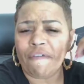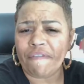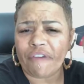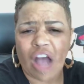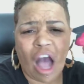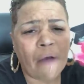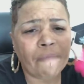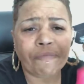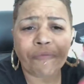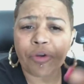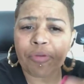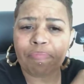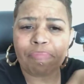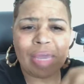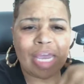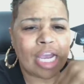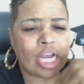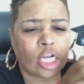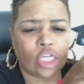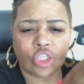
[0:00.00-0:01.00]
comfort
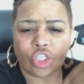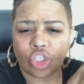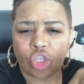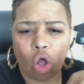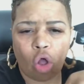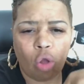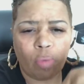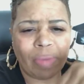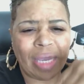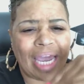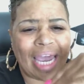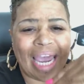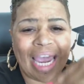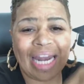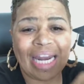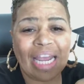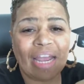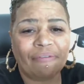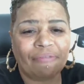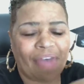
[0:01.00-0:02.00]
me, console me,
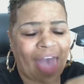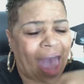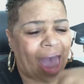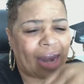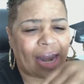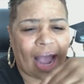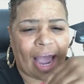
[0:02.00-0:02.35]
any of that.